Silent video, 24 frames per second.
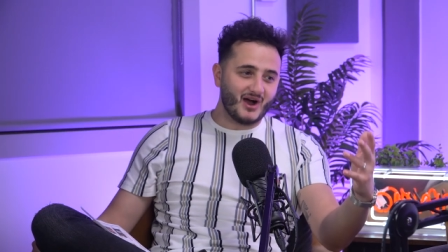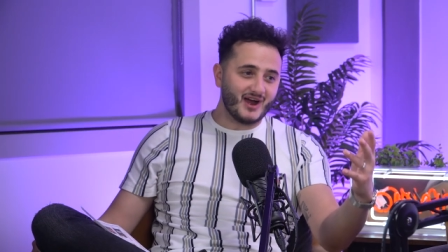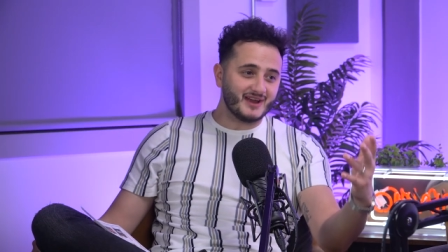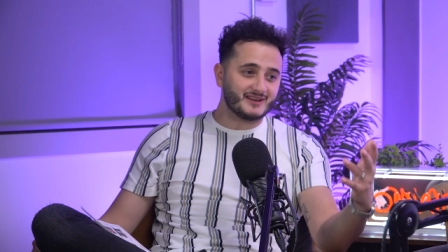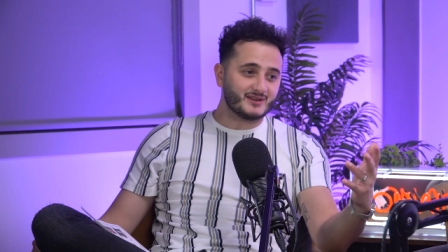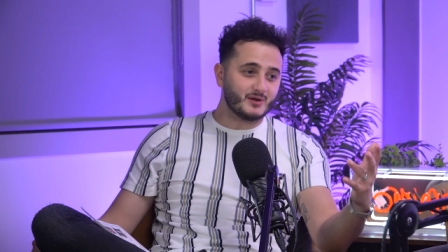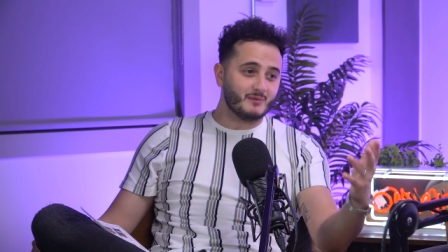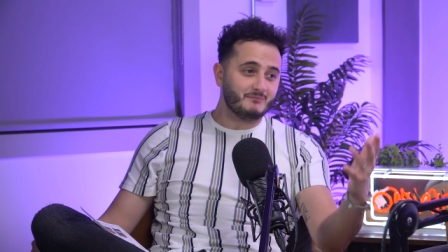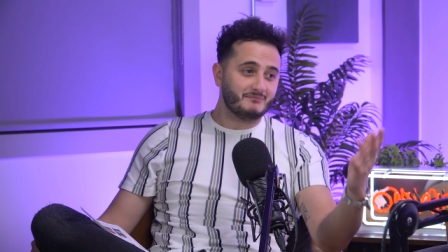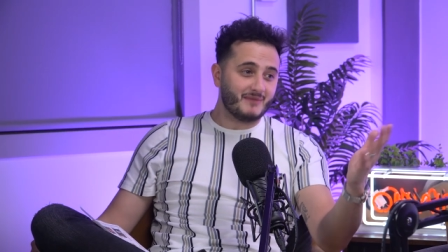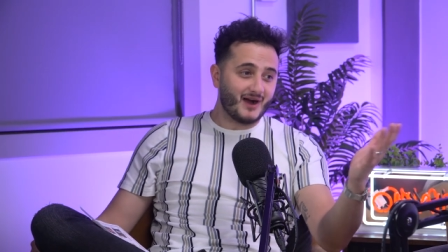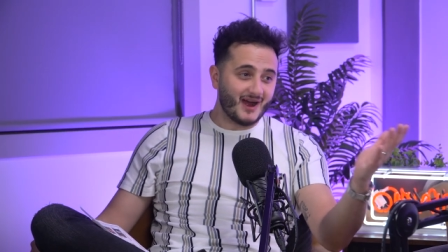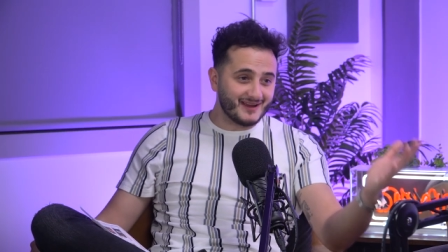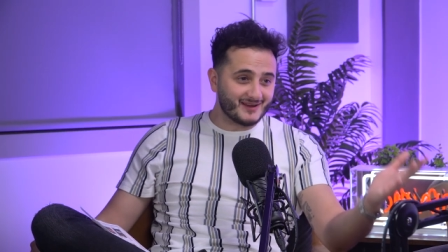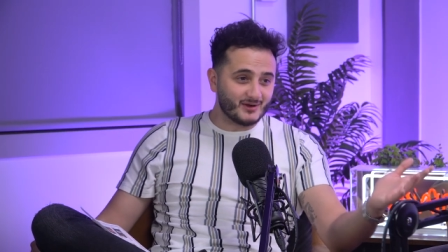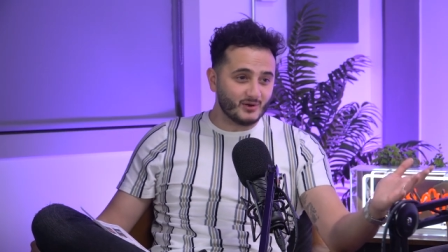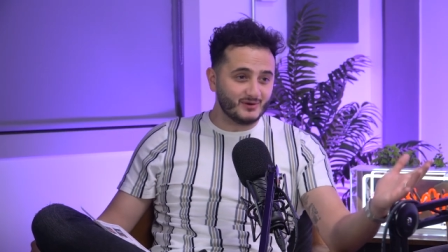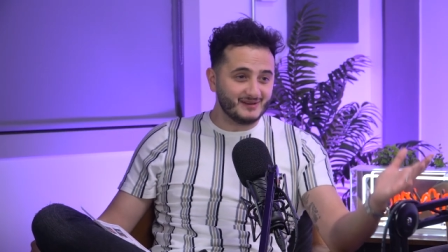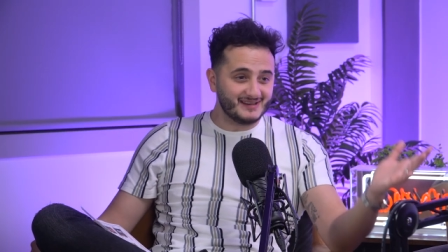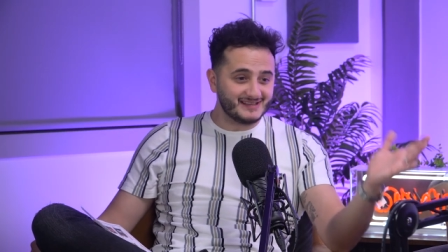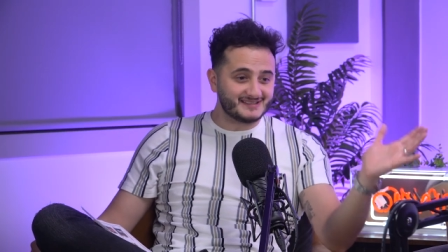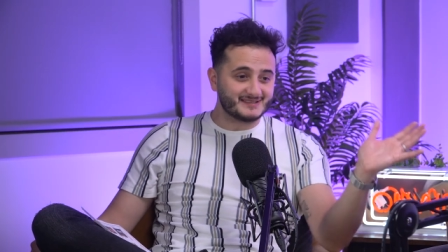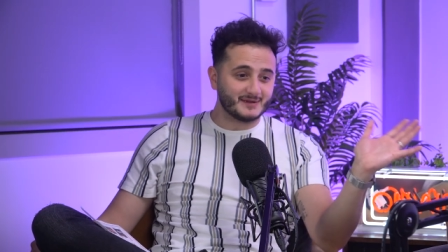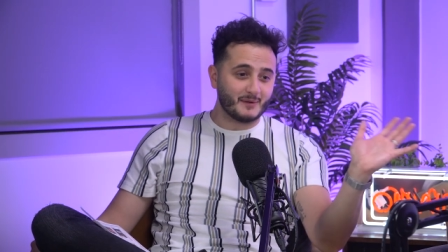Michael,
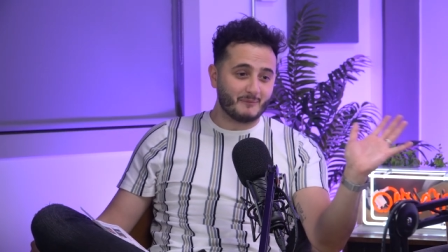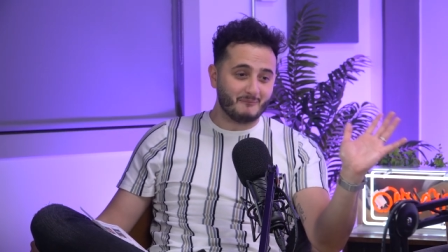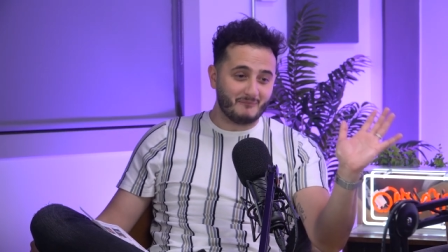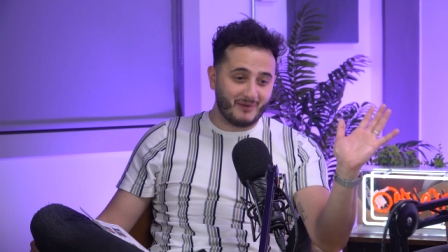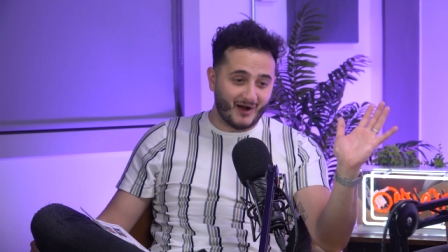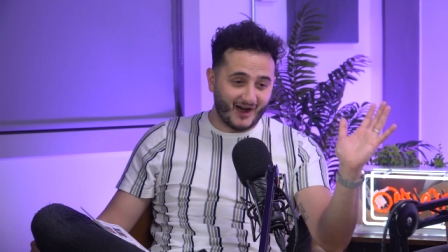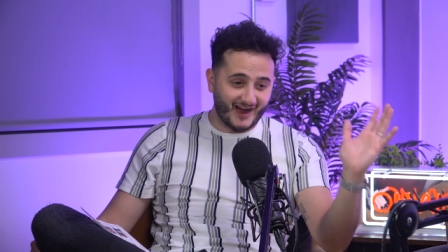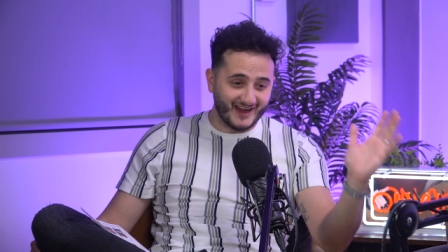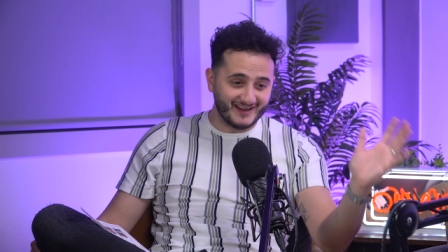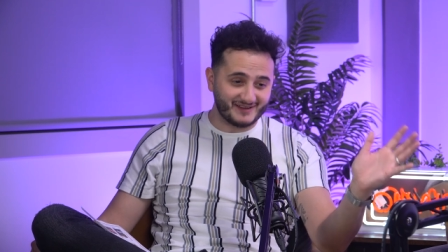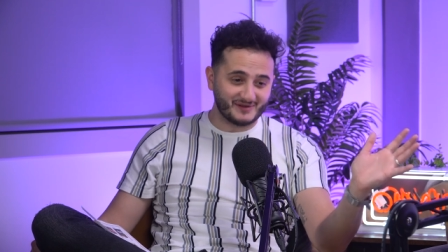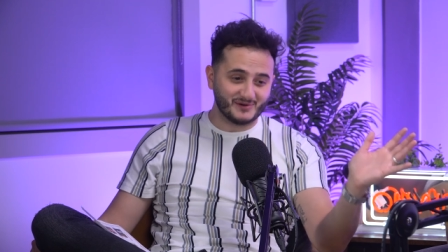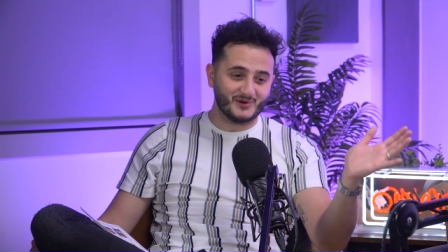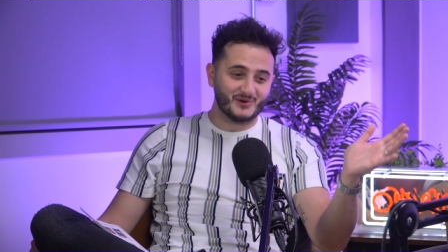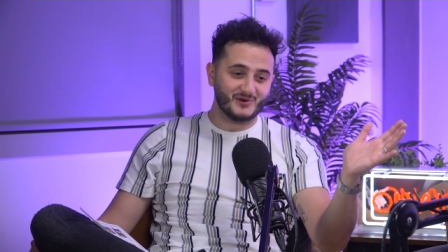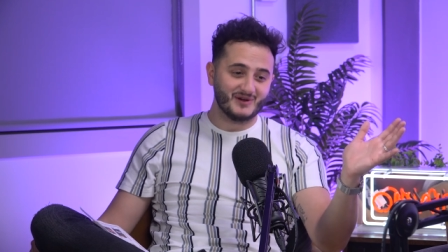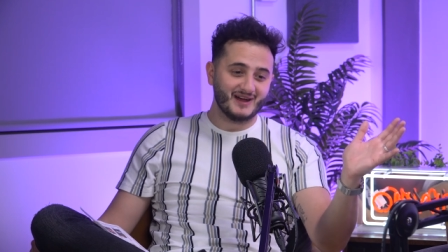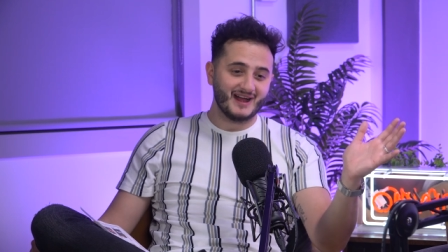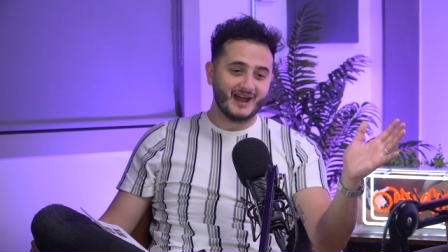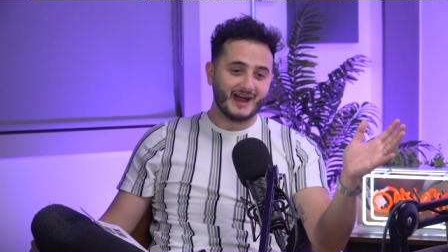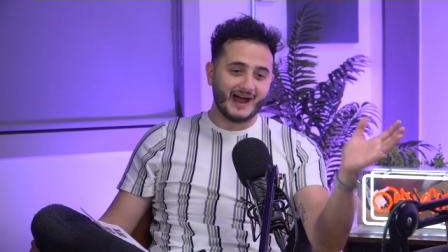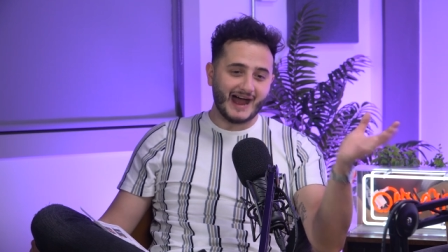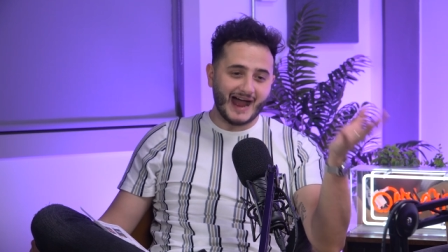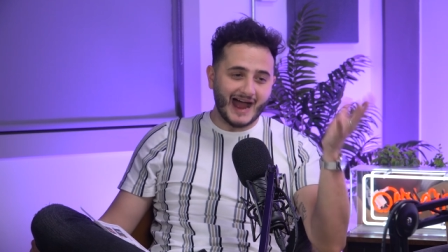Michael, listen, Michael.
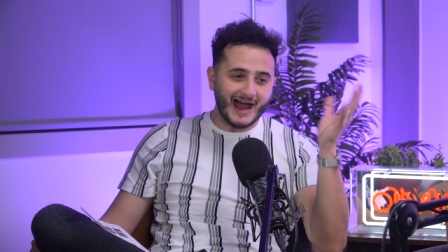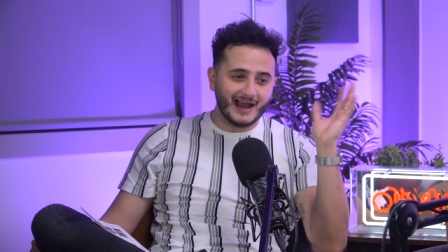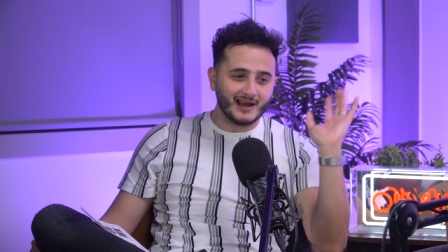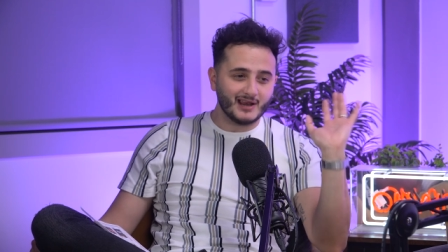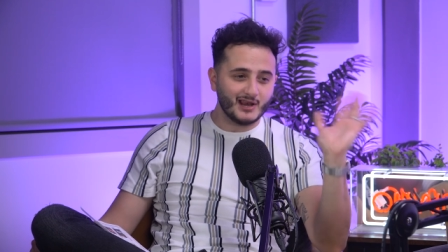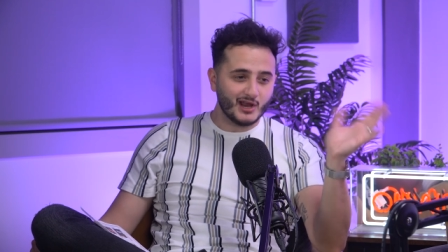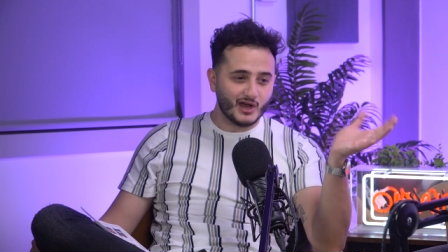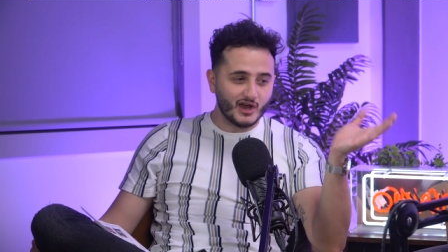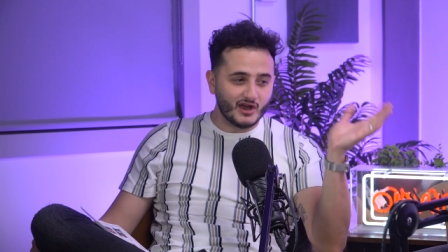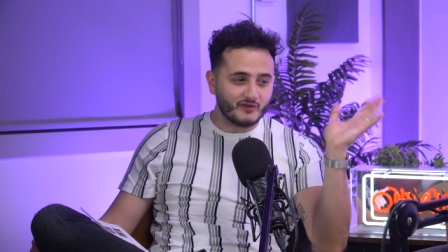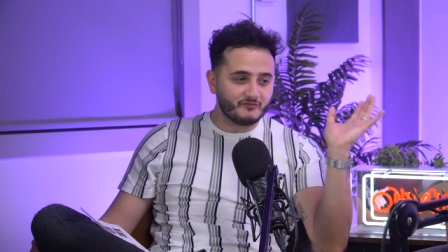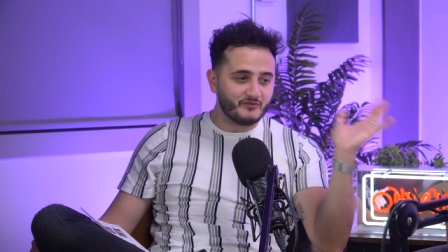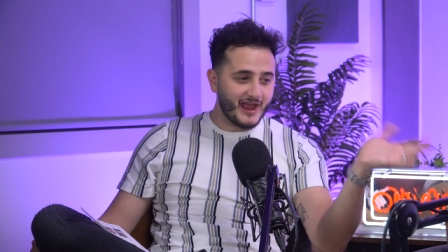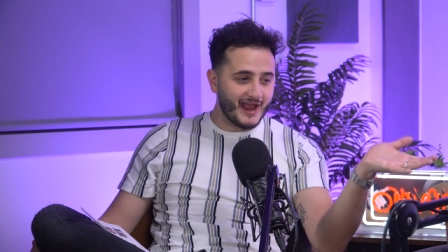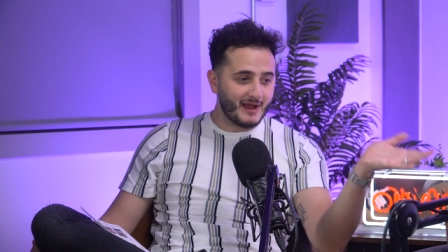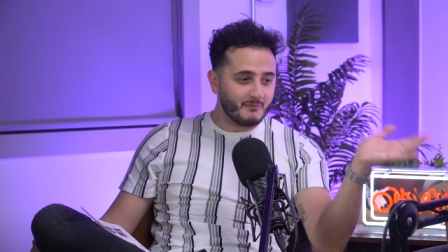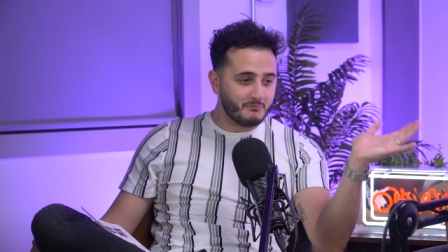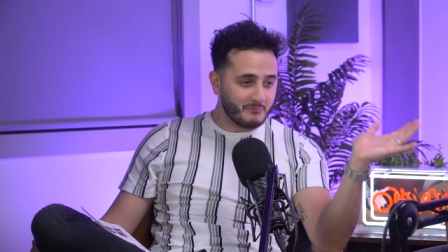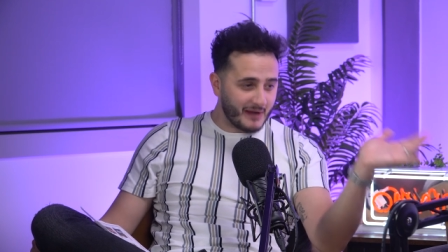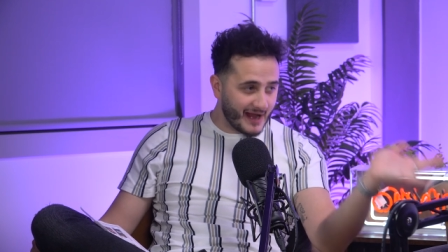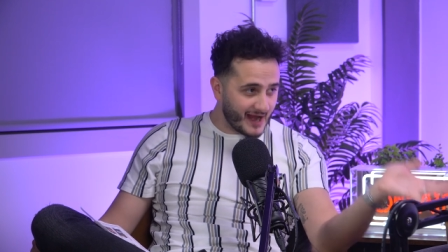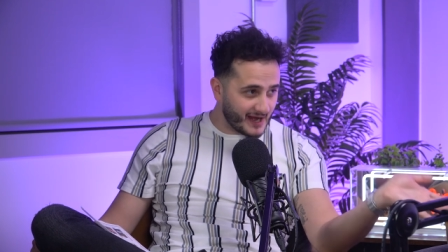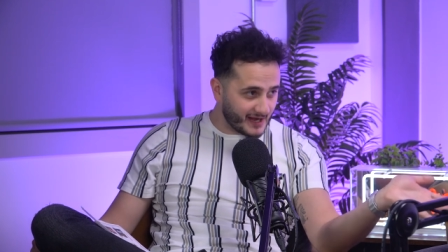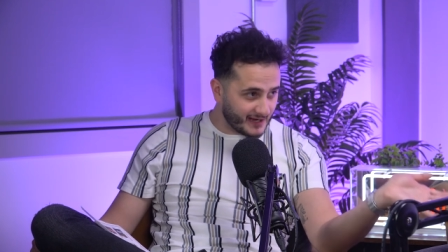I love
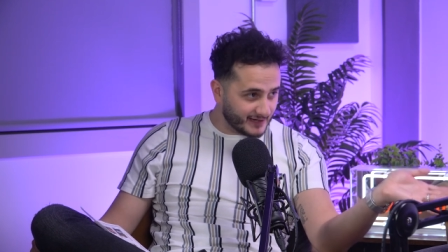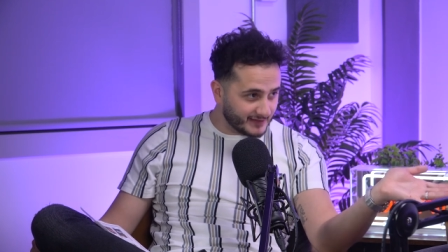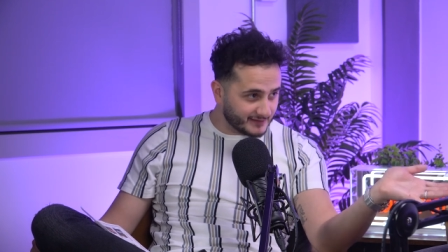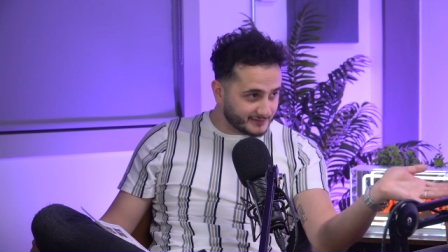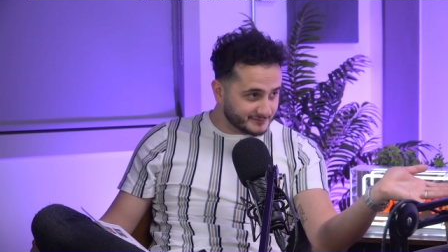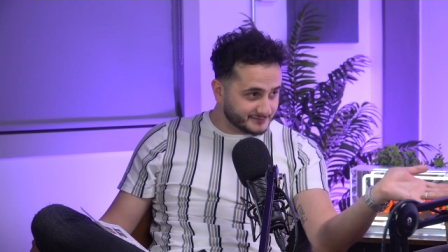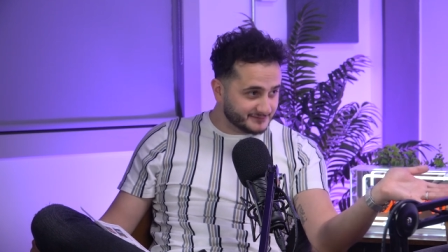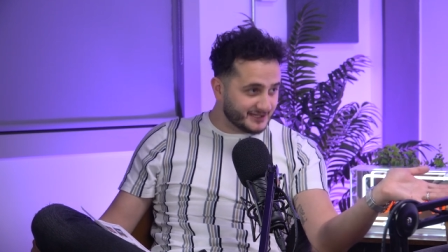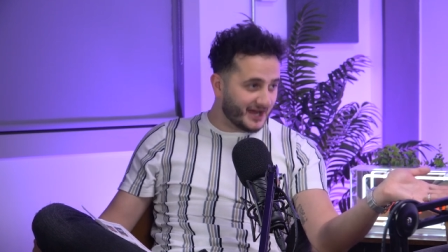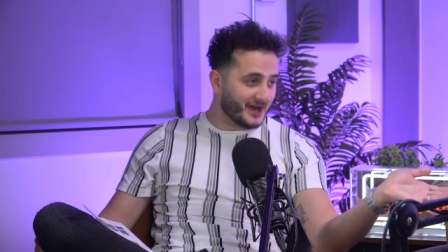that man.